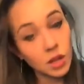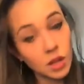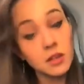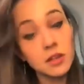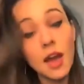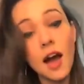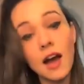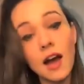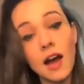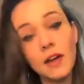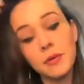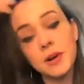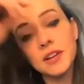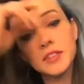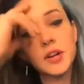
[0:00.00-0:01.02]
Yeah, I
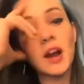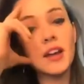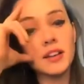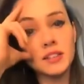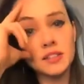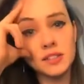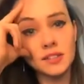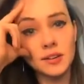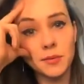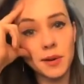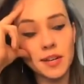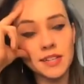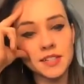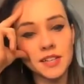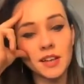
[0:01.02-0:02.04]
really tried. It's really
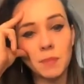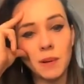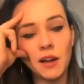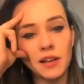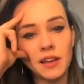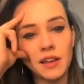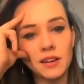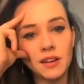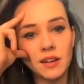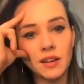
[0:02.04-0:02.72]
sick plugin.